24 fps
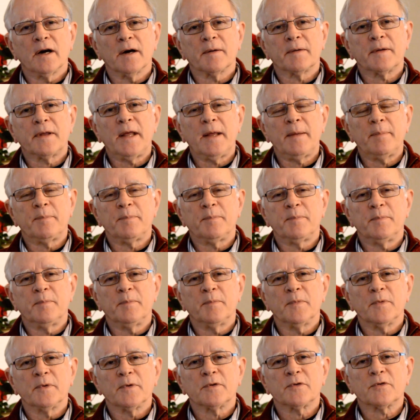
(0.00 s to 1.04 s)
keep
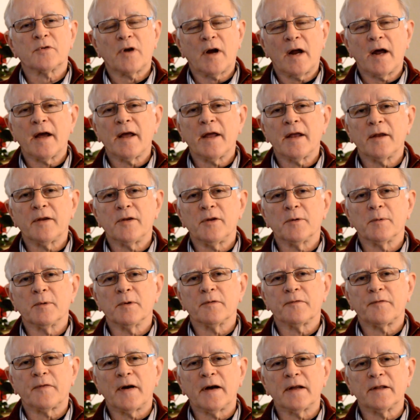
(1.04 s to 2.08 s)
trying, you will
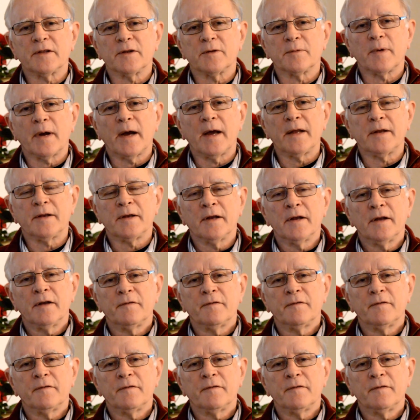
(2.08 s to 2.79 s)
find the right